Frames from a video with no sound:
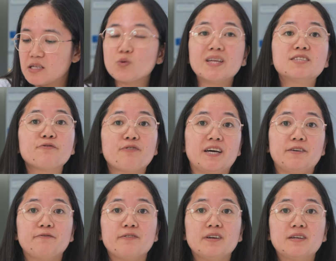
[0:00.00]
25.
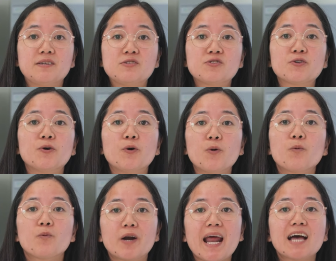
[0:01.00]
So
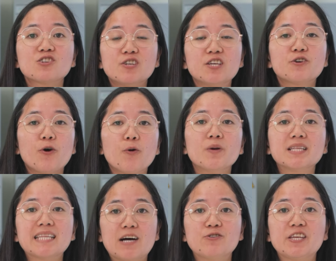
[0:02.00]
we're actually going
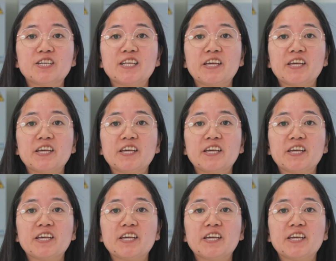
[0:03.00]
downhill